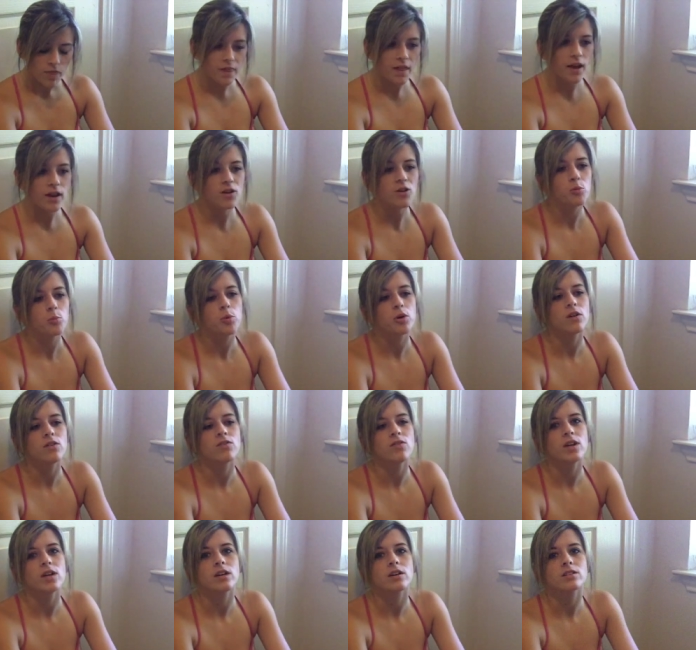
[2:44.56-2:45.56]
They don't put
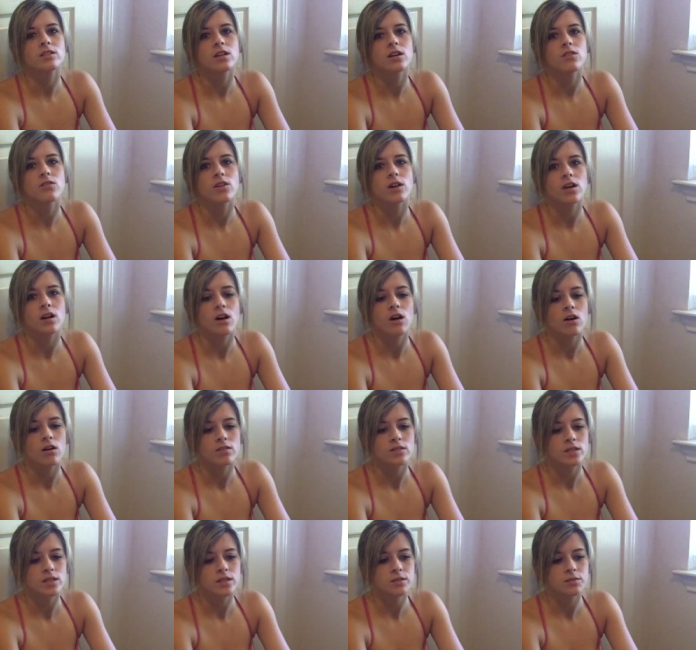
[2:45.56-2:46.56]
videos up very
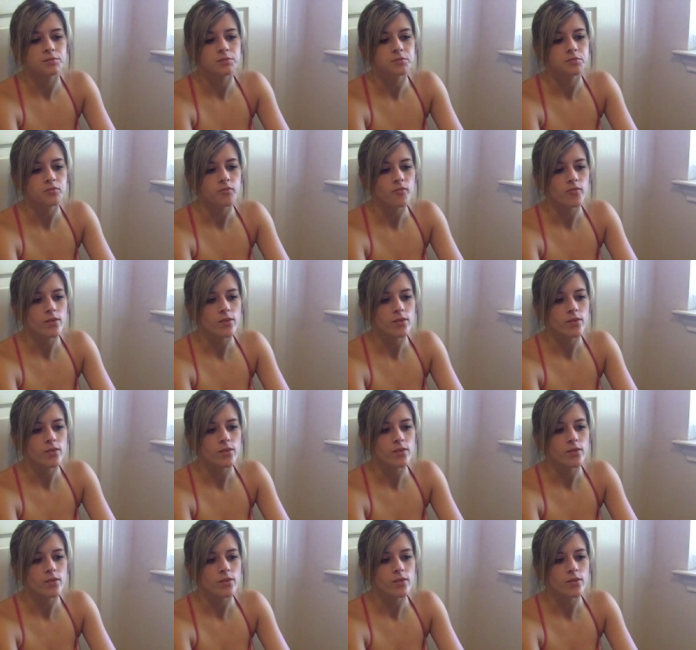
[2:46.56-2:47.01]
often,